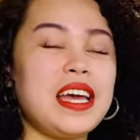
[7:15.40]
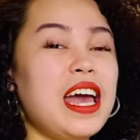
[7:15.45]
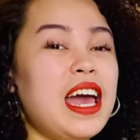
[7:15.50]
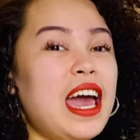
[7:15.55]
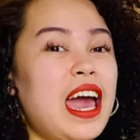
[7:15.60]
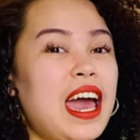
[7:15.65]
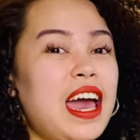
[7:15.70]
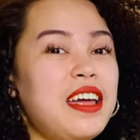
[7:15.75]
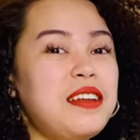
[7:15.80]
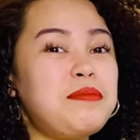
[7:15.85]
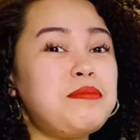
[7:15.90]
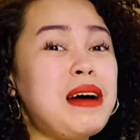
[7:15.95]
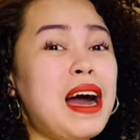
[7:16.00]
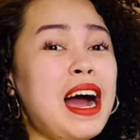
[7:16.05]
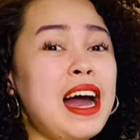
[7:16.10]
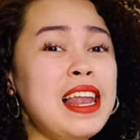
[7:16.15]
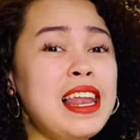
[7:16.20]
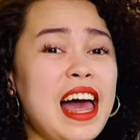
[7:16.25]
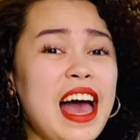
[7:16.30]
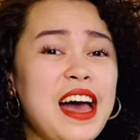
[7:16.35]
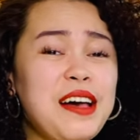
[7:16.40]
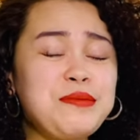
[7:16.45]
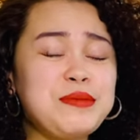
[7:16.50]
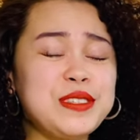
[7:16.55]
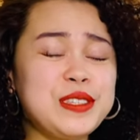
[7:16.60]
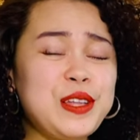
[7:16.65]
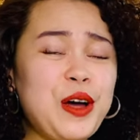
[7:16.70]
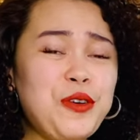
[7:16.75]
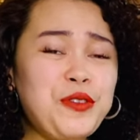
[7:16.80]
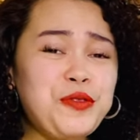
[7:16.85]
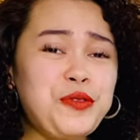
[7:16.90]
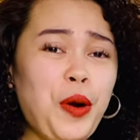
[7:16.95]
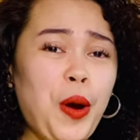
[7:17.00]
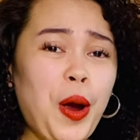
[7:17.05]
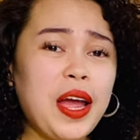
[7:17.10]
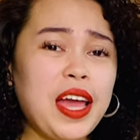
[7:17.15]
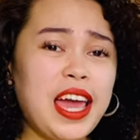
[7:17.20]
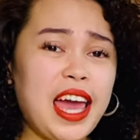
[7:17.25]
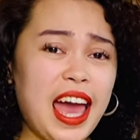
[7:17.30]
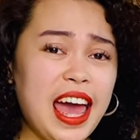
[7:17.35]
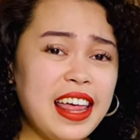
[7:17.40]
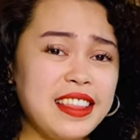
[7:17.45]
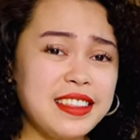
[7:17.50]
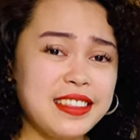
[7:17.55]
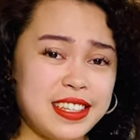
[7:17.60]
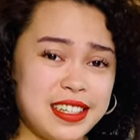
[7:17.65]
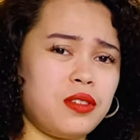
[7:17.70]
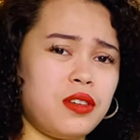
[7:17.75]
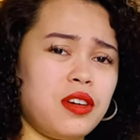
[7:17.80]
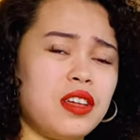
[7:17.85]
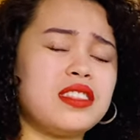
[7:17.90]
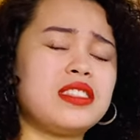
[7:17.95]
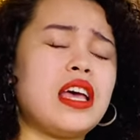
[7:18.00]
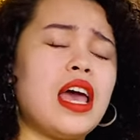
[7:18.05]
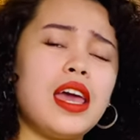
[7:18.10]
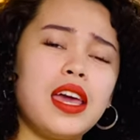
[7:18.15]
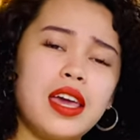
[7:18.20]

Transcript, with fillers: And mga labs, don't forget, take